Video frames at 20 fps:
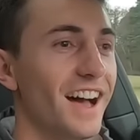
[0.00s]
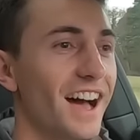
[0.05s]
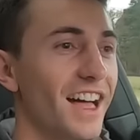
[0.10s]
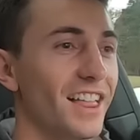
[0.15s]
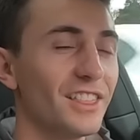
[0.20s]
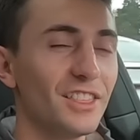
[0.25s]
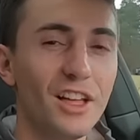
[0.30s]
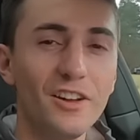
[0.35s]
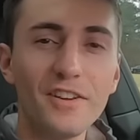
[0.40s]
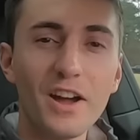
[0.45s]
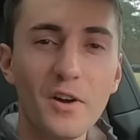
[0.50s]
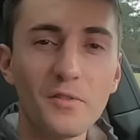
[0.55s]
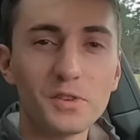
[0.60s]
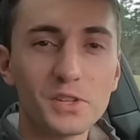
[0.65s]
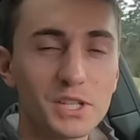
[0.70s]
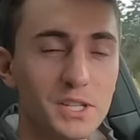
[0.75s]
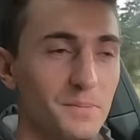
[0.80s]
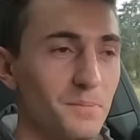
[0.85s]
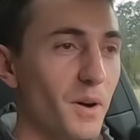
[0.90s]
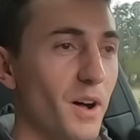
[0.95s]
I love how
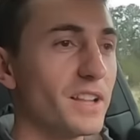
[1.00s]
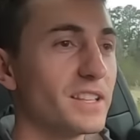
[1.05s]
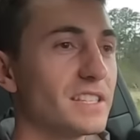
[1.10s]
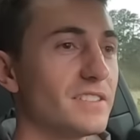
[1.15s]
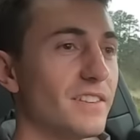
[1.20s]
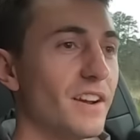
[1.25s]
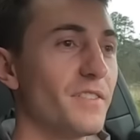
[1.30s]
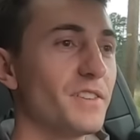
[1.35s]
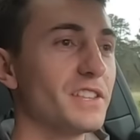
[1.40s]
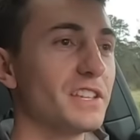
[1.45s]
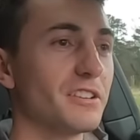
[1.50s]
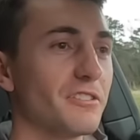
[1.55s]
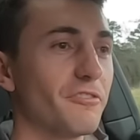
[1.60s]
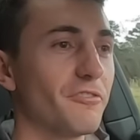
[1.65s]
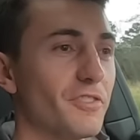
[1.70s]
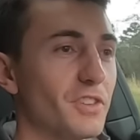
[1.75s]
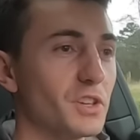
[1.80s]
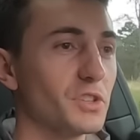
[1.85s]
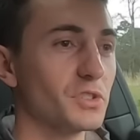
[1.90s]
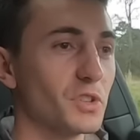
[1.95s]
responsive everything
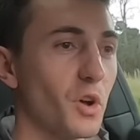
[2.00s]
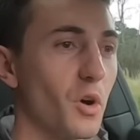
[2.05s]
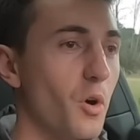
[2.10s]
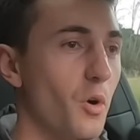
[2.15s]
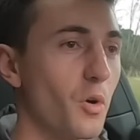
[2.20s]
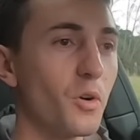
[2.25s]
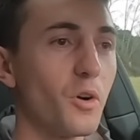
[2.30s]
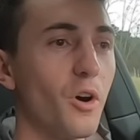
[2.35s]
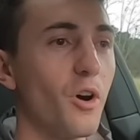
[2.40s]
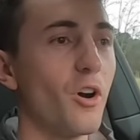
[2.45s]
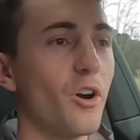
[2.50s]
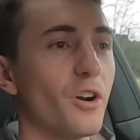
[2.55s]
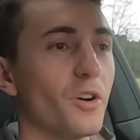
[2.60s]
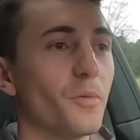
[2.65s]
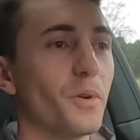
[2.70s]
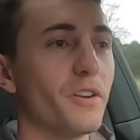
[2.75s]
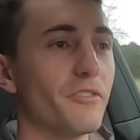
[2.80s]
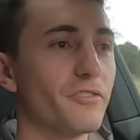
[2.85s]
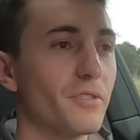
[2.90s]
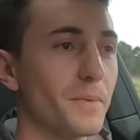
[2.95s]
feels. The whole car
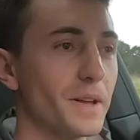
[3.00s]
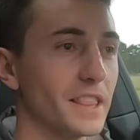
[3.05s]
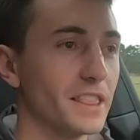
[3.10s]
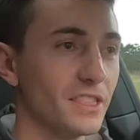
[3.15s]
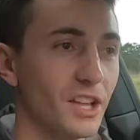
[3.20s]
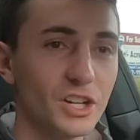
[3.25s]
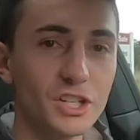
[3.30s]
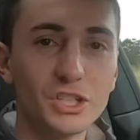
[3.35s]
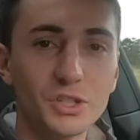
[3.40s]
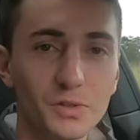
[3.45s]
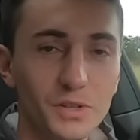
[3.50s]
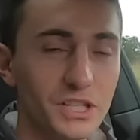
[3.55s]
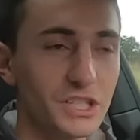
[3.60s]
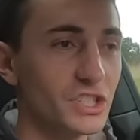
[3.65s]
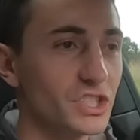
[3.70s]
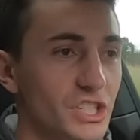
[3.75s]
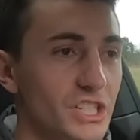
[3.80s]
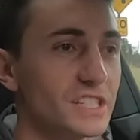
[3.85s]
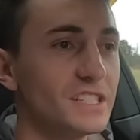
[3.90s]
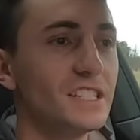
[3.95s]
went from a luxury
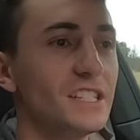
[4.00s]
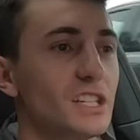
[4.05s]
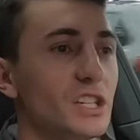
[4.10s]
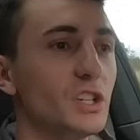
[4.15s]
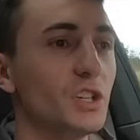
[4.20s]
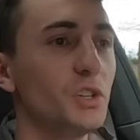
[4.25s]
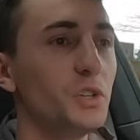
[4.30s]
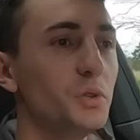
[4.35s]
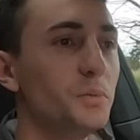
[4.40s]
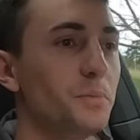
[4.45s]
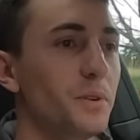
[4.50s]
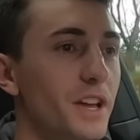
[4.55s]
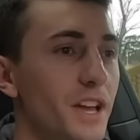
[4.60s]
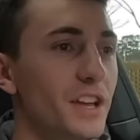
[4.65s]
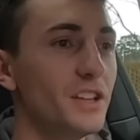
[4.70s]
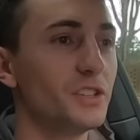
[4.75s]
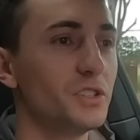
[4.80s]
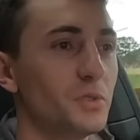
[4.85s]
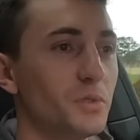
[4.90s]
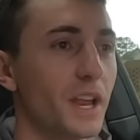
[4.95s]
G T coupe
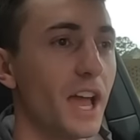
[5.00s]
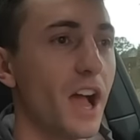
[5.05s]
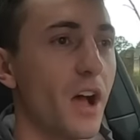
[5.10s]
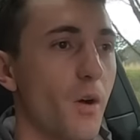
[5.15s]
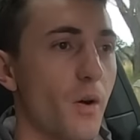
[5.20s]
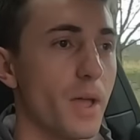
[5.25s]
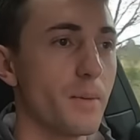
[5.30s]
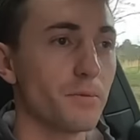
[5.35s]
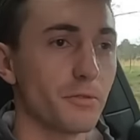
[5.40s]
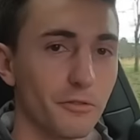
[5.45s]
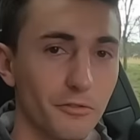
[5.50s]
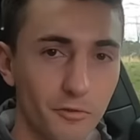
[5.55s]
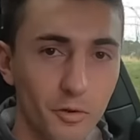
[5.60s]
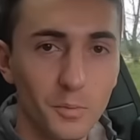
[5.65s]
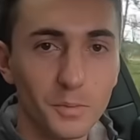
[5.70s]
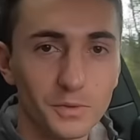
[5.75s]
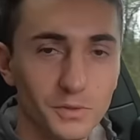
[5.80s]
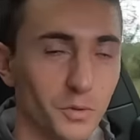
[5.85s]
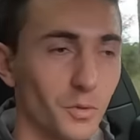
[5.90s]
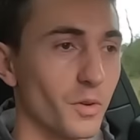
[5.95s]
to now a
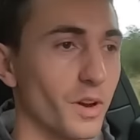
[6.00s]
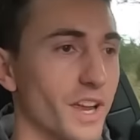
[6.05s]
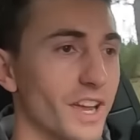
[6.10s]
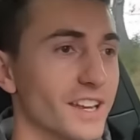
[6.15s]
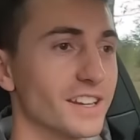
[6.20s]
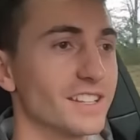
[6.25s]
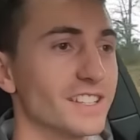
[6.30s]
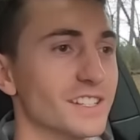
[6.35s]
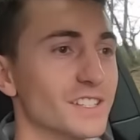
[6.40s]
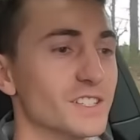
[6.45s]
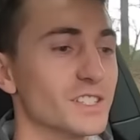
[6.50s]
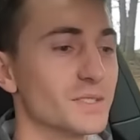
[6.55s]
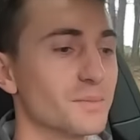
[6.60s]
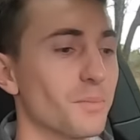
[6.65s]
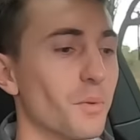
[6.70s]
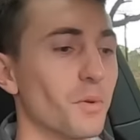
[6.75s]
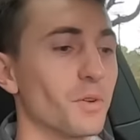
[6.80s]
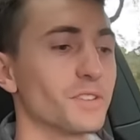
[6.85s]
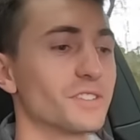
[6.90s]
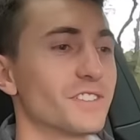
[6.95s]
performance-oriented
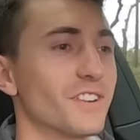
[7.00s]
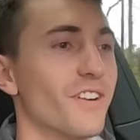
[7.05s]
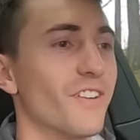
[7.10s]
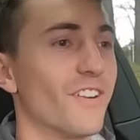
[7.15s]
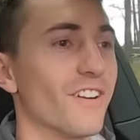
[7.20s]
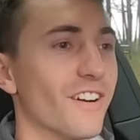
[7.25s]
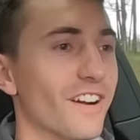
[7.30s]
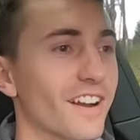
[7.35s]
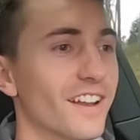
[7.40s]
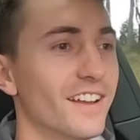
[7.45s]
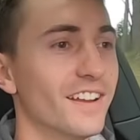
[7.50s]
sports car.